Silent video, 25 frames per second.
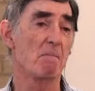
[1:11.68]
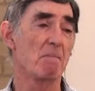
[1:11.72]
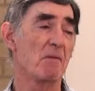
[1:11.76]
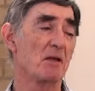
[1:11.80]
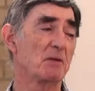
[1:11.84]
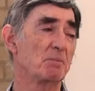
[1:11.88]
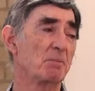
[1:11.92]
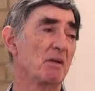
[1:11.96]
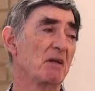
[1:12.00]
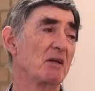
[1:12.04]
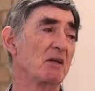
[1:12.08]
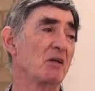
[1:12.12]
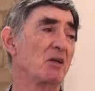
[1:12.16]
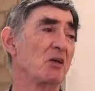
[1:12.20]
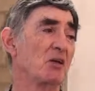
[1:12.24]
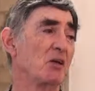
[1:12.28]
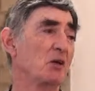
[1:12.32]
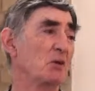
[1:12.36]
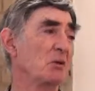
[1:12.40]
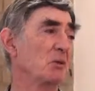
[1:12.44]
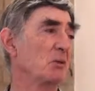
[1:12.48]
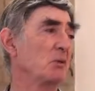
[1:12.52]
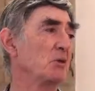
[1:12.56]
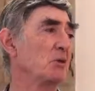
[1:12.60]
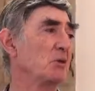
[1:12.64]
there's been
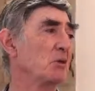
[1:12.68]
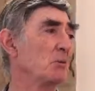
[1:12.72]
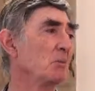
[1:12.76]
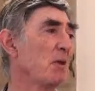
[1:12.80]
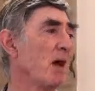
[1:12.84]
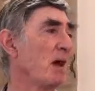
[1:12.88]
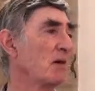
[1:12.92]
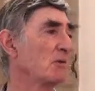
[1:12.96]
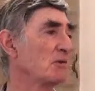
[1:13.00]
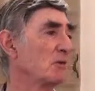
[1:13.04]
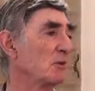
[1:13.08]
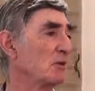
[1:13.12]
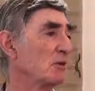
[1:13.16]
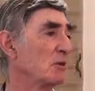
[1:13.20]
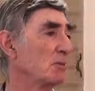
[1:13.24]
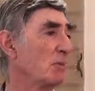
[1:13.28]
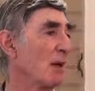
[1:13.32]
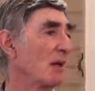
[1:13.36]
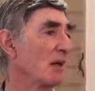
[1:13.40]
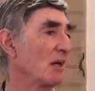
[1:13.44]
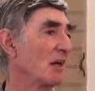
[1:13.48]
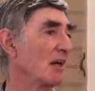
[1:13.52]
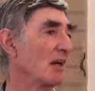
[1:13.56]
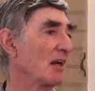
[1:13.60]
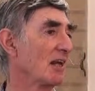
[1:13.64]
huge amount of
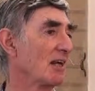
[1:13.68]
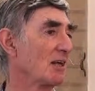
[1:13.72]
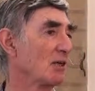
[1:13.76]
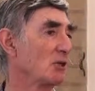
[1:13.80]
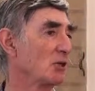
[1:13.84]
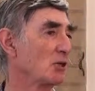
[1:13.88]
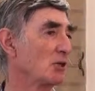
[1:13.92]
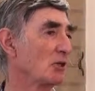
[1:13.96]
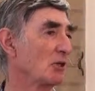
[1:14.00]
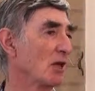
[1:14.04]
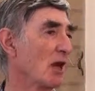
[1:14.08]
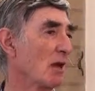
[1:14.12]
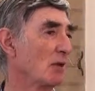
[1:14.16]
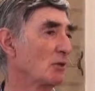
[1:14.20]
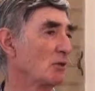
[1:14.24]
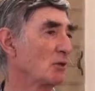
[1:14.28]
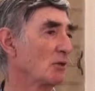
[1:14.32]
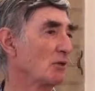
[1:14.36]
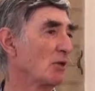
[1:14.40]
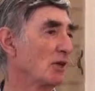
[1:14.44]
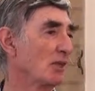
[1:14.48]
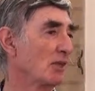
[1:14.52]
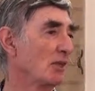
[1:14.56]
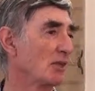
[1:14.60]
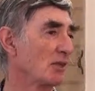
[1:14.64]
speculation. I should
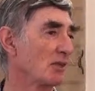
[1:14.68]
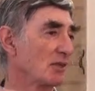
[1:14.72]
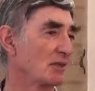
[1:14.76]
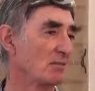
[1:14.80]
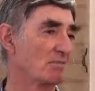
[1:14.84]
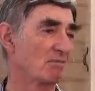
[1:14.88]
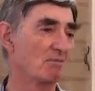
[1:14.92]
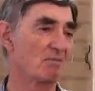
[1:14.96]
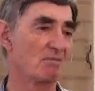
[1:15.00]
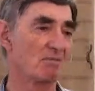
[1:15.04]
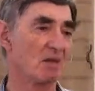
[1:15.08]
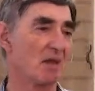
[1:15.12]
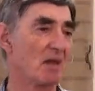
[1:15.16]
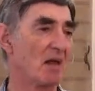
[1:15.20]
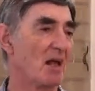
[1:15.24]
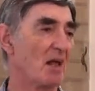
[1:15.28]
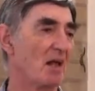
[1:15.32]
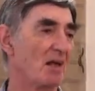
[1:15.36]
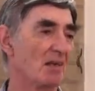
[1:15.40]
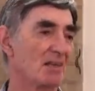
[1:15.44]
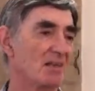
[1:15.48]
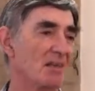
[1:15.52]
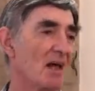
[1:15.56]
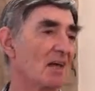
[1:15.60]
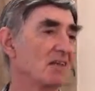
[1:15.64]
think there's
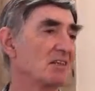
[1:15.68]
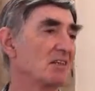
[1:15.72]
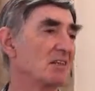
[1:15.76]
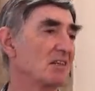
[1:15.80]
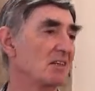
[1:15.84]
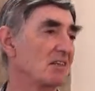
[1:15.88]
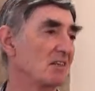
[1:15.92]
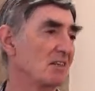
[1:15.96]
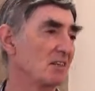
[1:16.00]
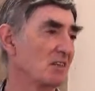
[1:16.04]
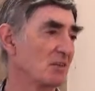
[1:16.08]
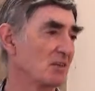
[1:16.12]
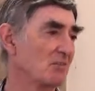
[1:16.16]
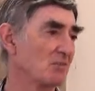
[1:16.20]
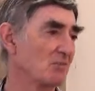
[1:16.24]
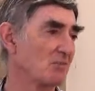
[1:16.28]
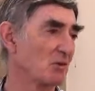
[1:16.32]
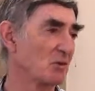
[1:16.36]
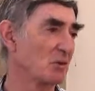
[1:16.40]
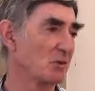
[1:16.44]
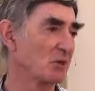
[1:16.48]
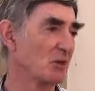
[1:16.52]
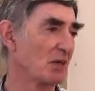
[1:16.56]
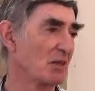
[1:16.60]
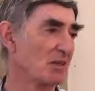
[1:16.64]
dozens of
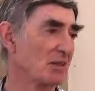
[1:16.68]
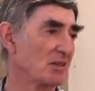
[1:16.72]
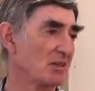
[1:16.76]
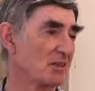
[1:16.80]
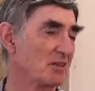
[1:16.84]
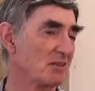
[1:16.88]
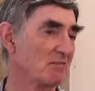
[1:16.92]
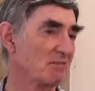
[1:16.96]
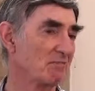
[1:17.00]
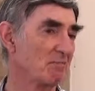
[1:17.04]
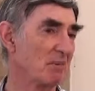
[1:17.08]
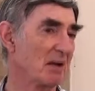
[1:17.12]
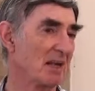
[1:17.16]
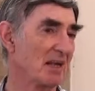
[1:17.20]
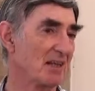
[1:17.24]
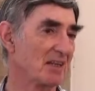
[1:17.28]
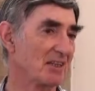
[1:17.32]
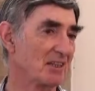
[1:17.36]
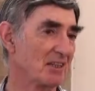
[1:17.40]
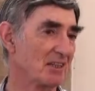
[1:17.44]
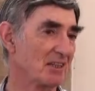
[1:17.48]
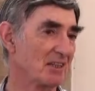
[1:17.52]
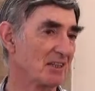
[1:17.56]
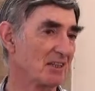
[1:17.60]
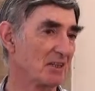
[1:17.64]
alternative
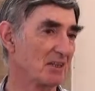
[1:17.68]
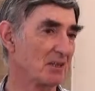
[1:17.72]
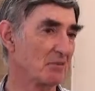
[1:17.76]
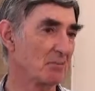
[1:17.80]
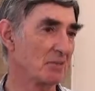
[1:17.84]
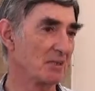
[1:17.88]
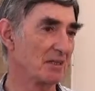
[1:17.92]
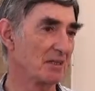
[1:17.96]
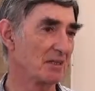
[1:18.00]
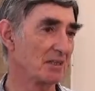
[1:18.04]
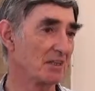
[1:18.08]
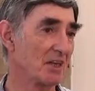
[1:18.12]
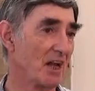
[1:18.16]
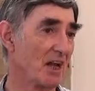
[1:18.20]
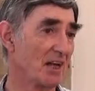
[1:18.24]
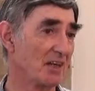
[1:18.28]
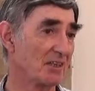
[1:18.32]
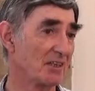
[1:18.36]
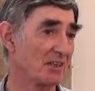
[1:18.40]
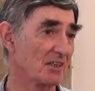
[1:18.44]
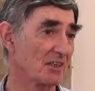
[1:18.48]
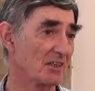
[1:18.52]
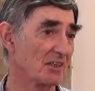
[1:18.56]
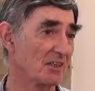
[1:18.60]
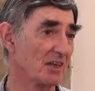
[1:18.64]
places that have been
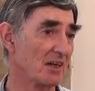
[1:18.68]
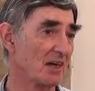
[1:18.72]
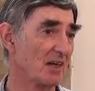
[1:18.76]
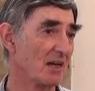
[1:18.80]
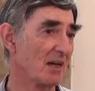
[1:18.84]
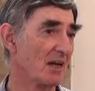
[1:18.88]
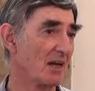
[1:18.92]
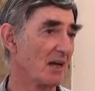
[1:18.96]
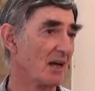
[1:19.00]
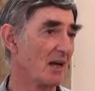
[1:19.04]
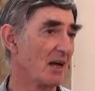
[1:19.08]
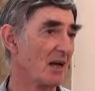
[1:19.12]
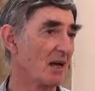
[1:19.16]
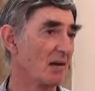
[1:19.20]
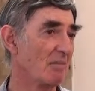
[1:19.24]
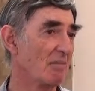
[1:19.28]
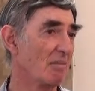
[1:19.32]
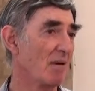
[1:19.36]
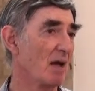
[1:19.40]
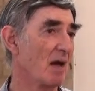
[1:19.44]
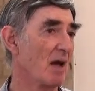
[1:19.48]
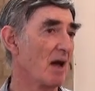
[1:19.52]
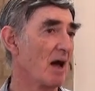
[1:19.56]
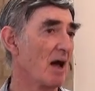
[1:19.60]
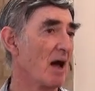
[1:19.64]
cited.
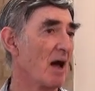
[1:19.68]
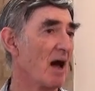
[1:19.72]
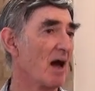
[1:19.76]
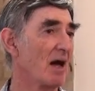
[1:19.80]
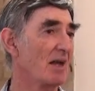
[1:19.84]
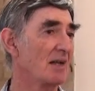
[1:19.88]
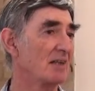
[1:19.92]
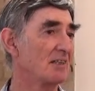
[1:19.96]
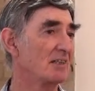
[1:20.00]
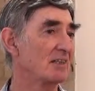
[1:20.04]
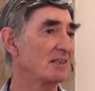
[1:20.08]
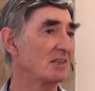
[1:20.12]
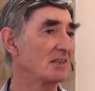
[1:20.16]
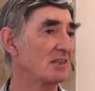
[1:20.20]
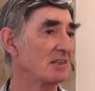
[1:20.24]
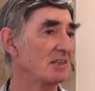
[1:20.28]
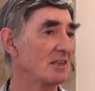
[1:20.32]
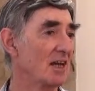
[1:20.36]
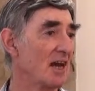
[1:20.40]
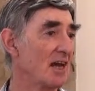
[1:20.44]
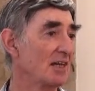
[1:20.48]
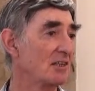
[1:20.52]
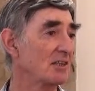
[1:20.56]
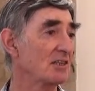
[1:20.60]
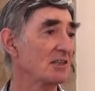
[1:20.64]
I
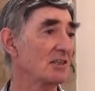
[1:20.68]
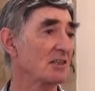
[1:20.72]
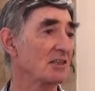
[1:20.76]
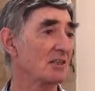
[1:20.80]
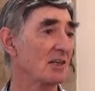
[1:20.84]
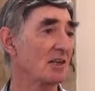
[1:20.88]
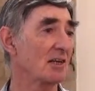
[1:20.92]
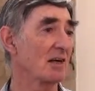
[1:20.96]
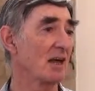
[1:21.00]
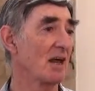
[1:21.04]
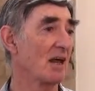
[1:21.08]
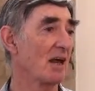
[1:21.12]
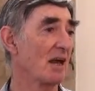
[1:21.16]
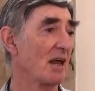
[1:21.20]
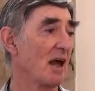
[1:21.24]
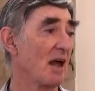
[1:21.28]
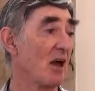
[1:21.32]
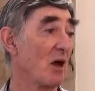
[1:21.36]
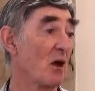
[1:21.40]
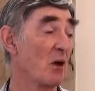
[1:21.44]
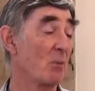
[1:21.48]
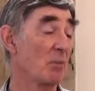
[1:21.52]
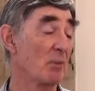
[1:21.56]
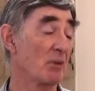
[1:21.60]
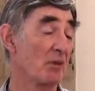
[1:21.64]
suggest, and I
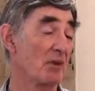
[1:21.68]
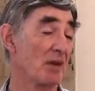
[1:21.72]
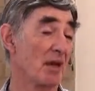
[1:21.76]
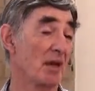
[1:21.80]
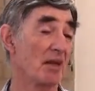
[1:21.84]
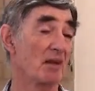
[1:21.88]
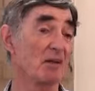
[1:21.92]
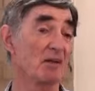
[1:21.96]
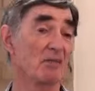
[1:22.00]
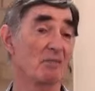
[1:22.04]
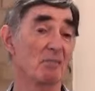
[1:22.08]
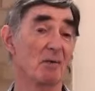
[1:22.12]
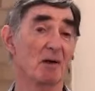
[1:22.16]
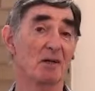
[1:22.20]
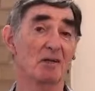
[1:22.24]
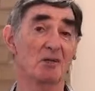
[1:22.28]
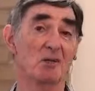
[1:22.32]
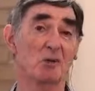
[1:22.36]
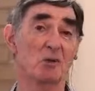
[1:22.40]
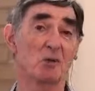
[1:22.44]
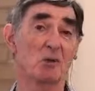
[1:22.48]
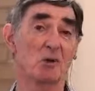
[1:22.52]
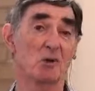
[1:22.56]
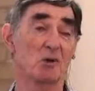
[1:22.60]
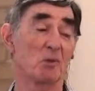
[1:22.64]
hope at the end of my
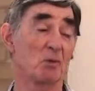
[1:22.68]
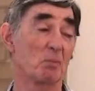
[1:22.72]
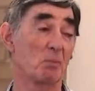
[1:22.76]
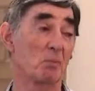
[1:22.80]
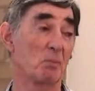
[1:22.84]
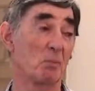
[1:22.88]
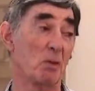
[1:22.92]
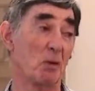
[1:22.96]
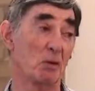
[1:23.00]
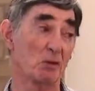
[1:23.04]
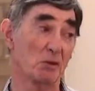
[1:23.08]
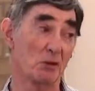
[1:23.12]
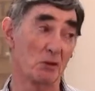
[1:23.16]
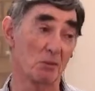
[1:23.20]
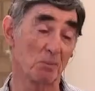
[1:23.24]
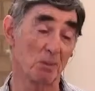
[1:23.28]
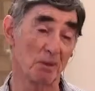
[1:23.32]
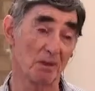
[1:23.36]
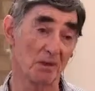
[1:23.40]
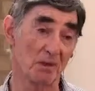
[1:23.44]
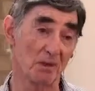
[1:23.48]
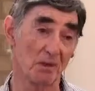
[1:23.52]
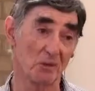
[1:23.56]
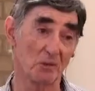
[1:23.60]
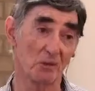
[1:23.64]
talk you'll
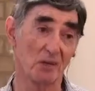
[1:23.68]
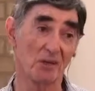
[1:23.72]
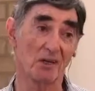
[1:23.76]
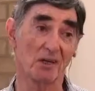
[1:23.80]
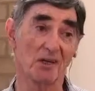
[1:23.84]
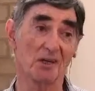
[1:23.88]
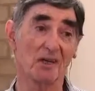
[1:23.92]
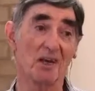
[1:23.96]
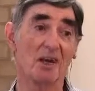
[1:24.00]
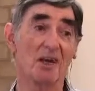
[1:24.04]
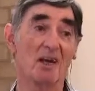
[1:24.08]
possibly agree,